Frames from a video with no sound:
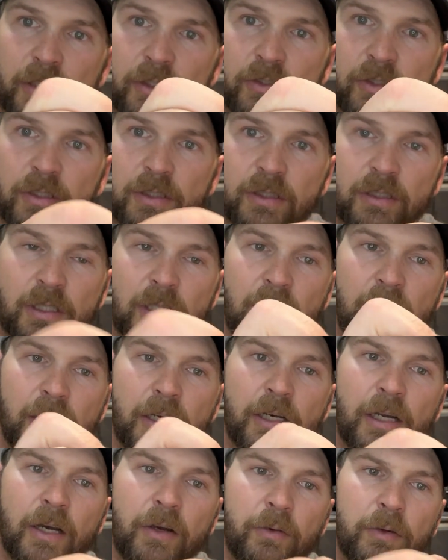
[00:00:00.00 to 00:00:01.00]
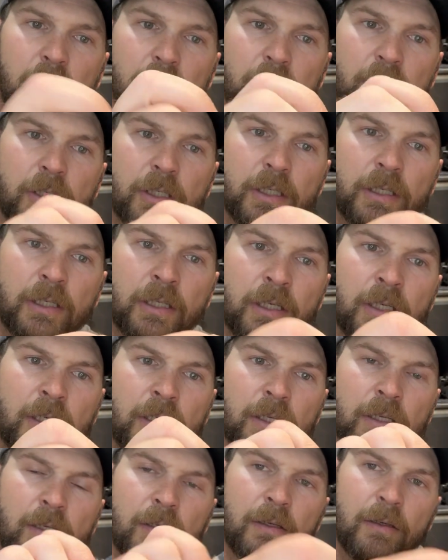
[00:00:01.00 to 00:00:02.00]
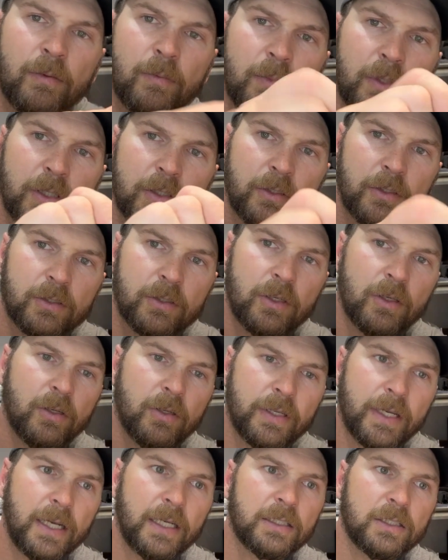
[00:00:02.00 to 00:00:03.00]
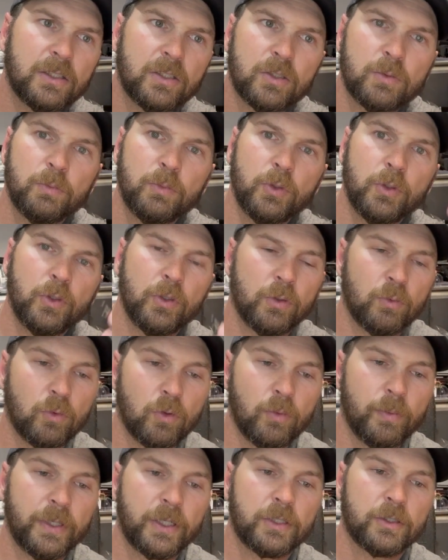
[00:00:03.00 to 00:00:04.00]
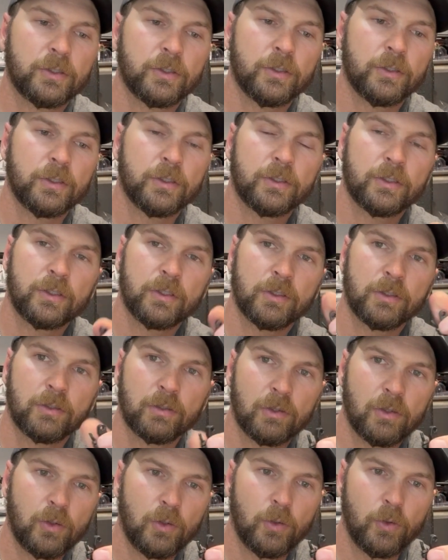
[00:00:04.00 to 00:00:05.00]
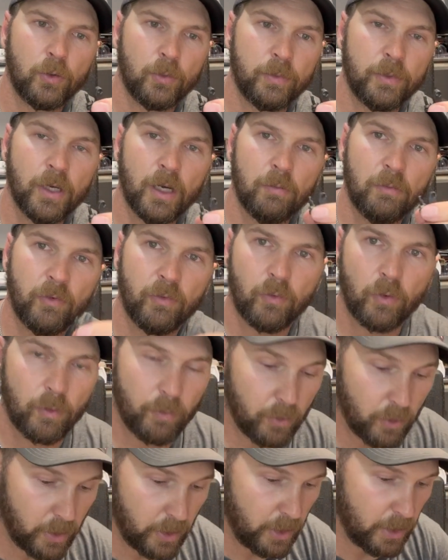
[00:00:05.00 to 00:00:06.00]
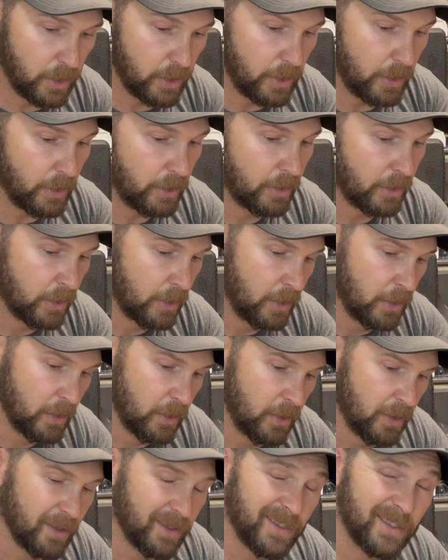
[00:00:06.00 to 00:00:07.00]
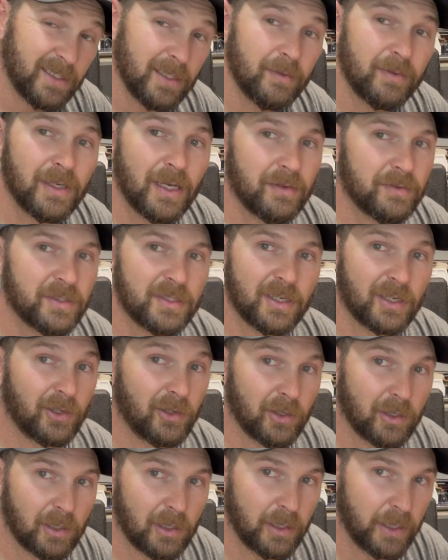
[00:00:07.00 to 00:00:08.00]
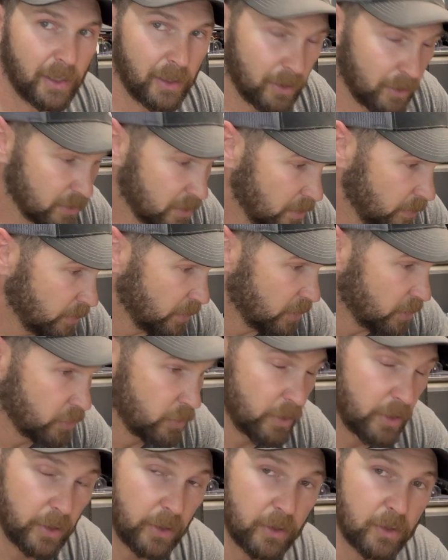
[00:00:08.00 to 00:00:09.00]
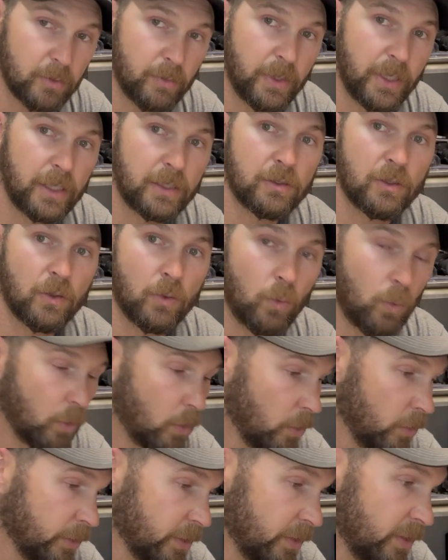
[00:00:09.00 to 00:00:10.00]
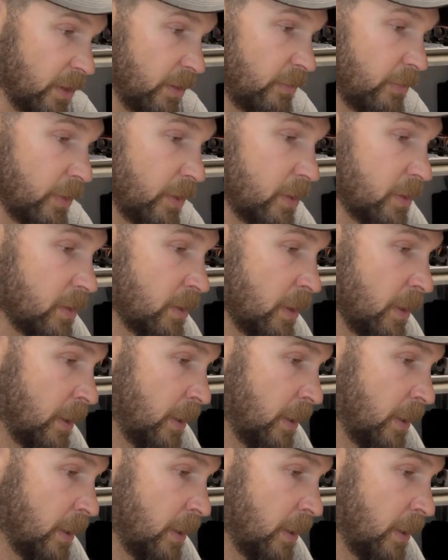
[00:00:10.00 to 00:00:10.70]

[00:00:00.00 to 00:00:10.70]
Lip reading: So I just cleaned it out real good. Make sure it's all nice and smooth, and we'll make sure it's lubed up before we put it in there. Sometimes just a good cleaning on some of these triggers makes a world of difference.